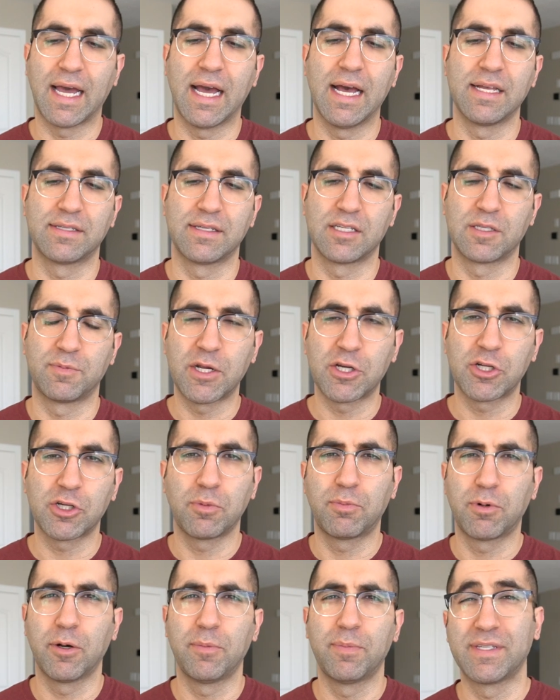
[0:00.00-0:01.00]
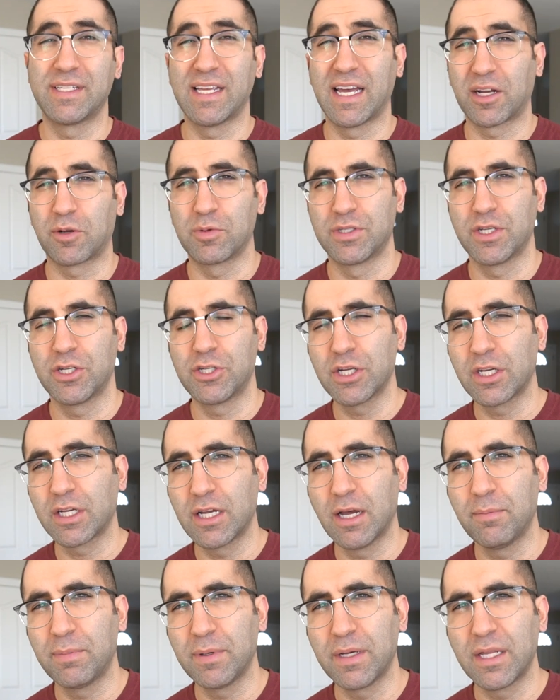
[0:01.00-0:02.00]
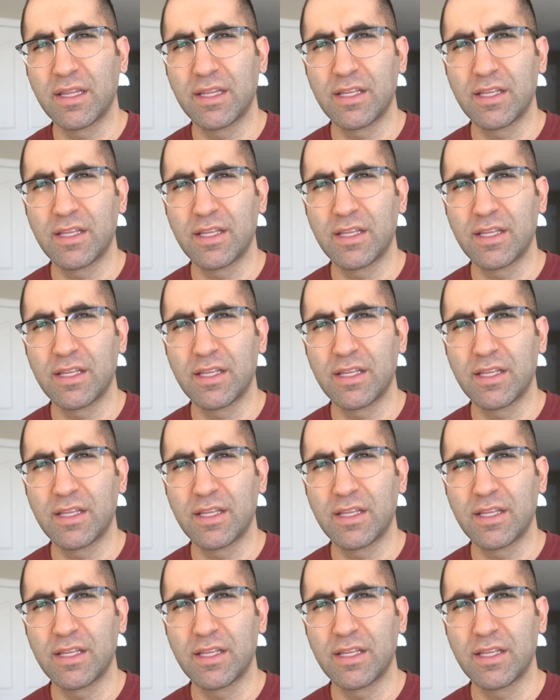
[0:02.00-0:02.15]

as a special purpose acquisition company.